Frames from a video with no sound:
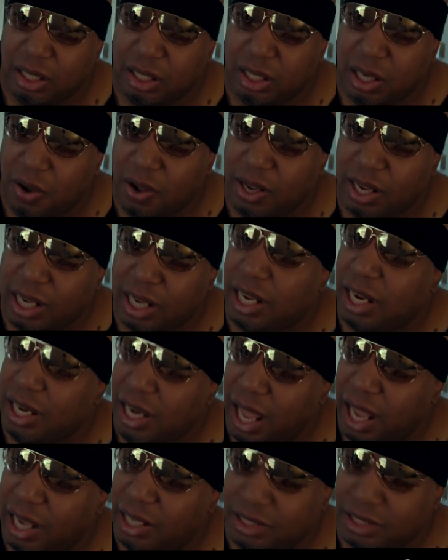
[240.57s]
know I got
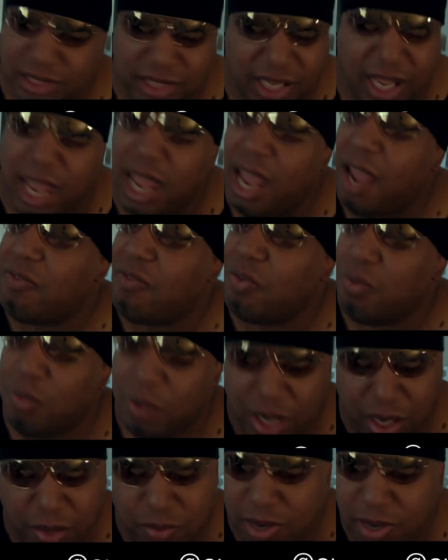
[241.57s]
connects
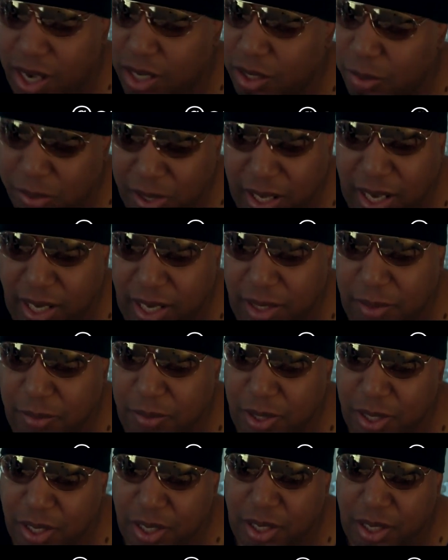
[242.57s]
everywhere around the
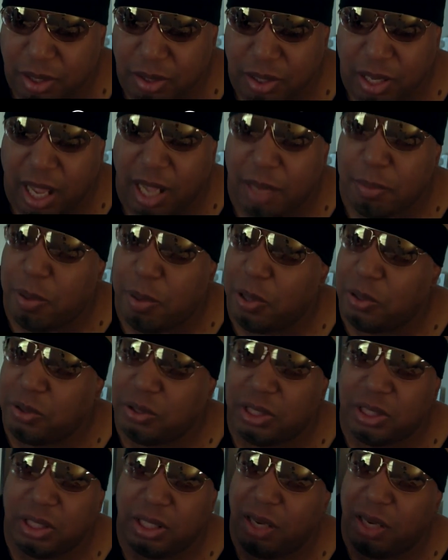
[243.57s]
planet. I
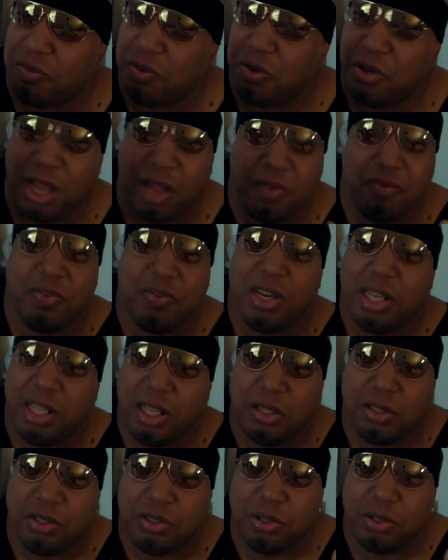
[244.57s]
posted, if you got
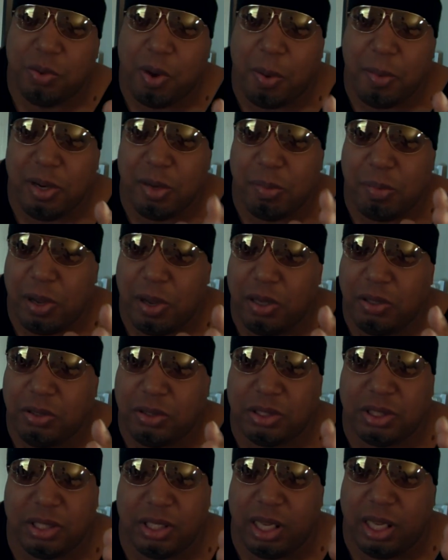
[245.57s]
videos you want me to
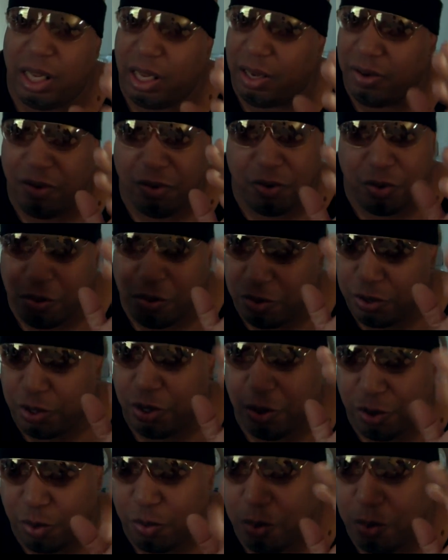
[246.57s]
post, and
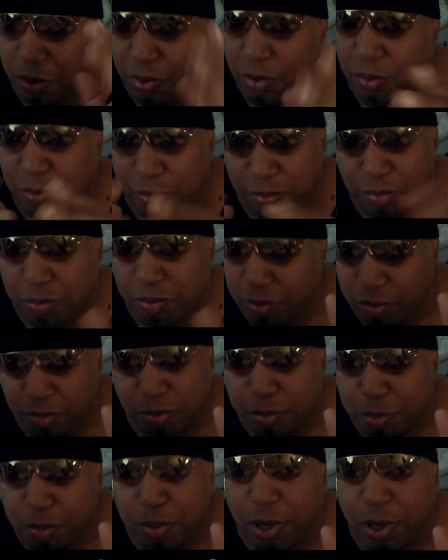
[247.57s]
you're a world
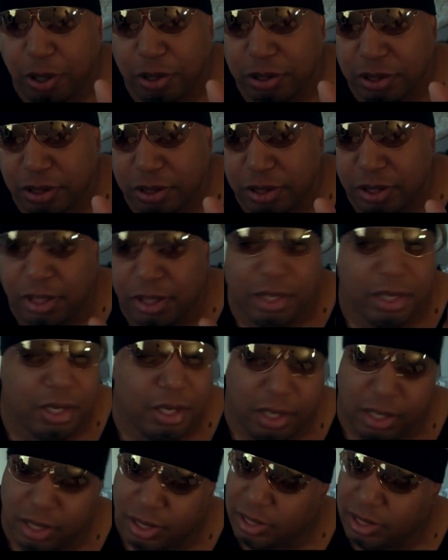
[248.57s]
person,
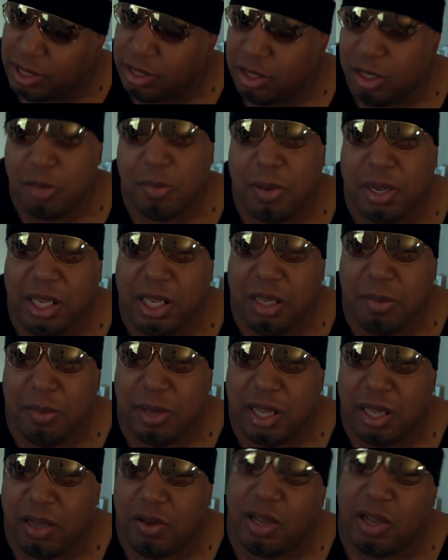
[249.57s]
send them to my
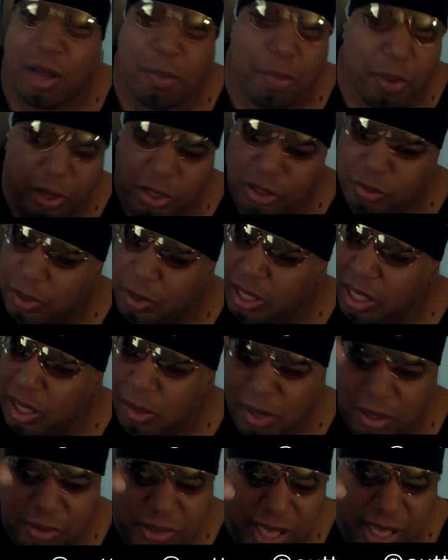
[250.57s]
email. I'll post my
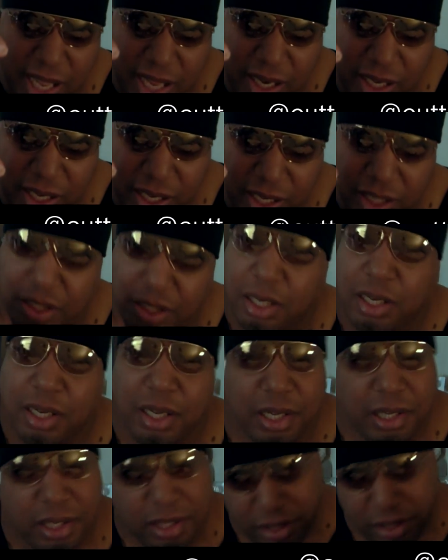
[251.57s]
email down there.
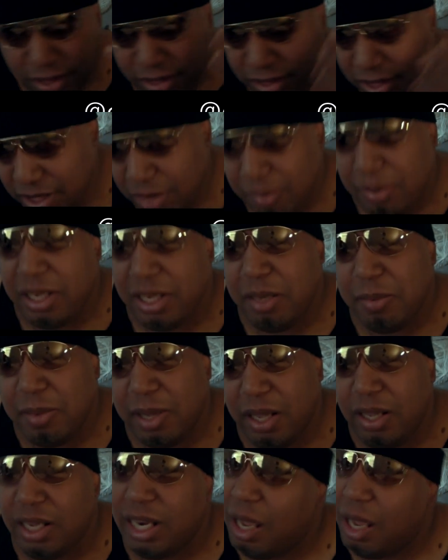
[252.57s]
Send them my
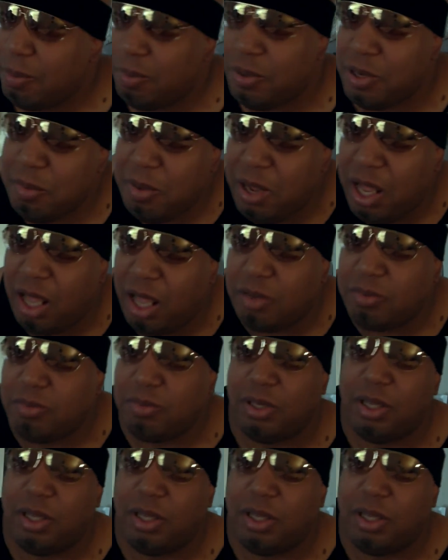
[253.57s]
email, and I'll put them up.